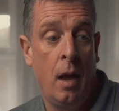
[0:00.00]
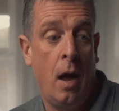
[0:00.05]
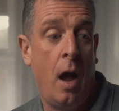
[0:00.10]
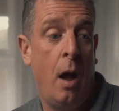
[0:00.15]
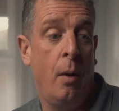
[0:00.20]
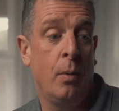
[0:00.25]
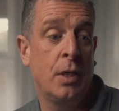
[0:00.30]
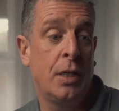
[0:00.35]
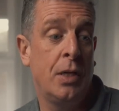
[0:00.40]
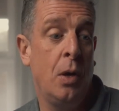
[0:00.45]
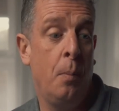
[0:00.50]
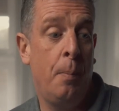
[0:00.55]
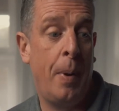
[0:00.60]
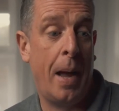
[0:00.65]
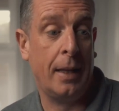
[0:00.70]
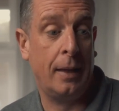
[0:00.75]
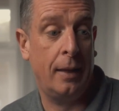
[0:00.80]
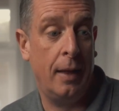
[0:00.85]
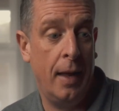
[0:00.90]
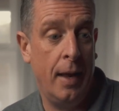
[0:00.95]
I was still
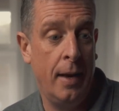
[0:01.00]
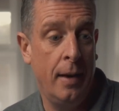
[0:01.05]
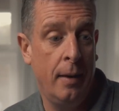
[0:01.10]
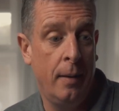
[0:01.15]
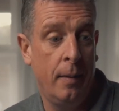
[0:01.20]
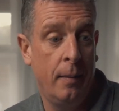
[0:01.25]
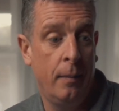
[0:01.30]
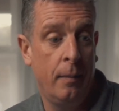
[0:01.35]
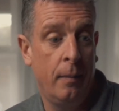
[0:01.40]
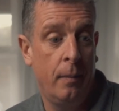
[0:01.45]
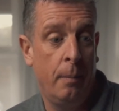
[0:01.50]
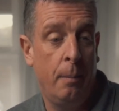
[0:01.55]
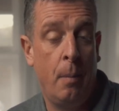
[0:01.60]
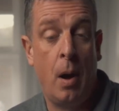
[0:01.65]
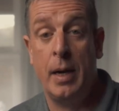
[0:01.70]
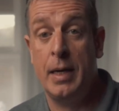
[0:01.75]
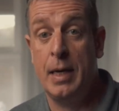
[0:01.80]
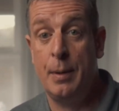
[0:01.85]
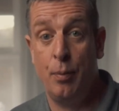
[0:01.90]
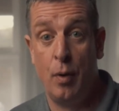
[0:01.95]
battling
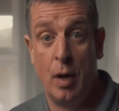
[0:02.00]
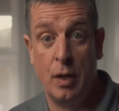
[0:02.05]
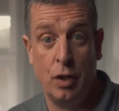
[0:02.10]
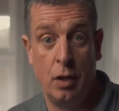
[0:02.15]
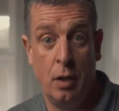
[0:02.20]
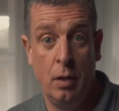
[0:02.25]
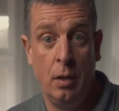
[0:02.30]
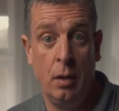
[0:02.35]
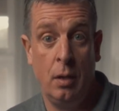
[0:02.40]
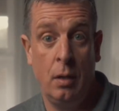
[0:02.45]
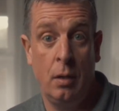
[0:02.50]
my depression,